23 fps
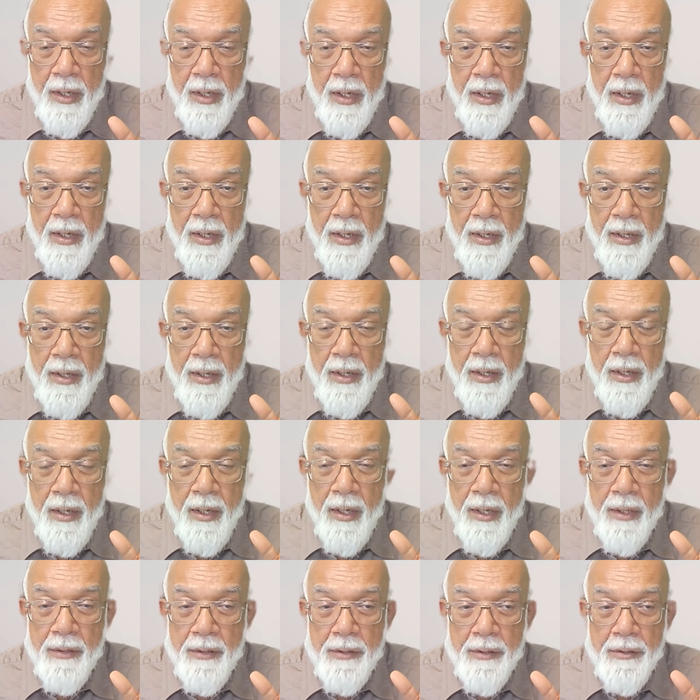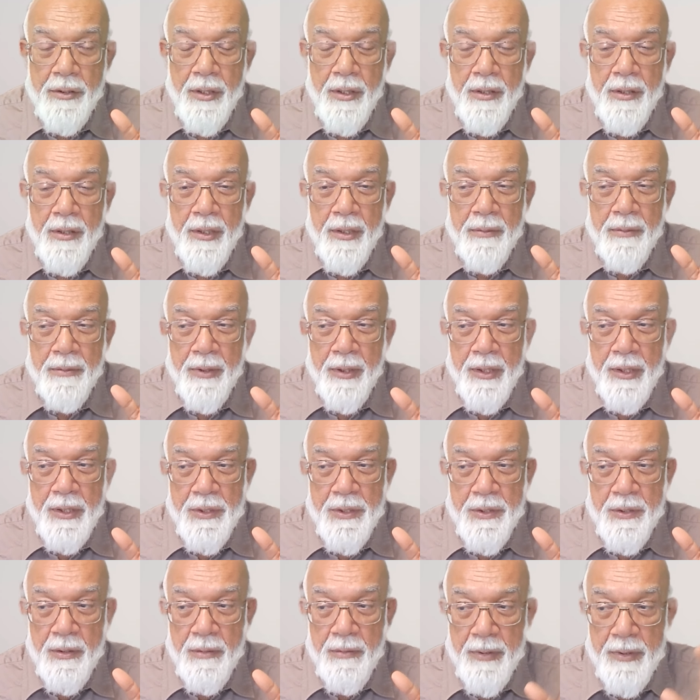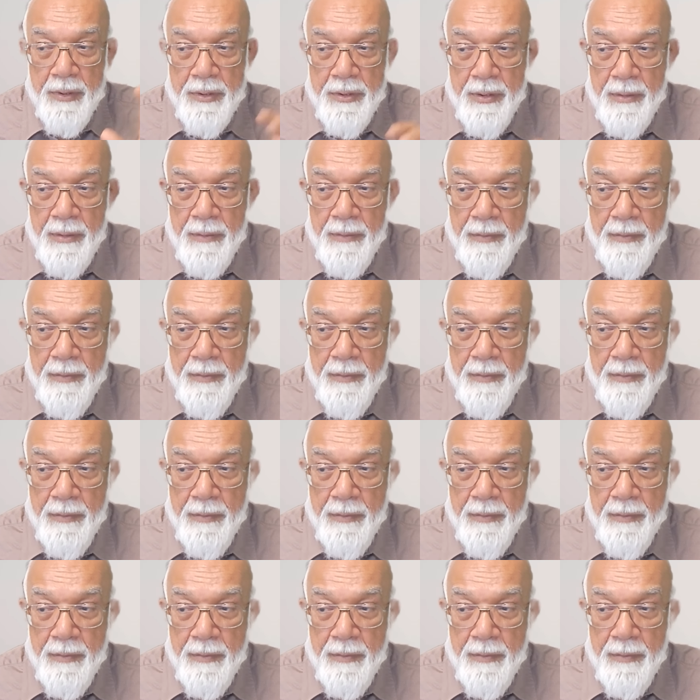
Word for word: uh, in the journey of the East and West.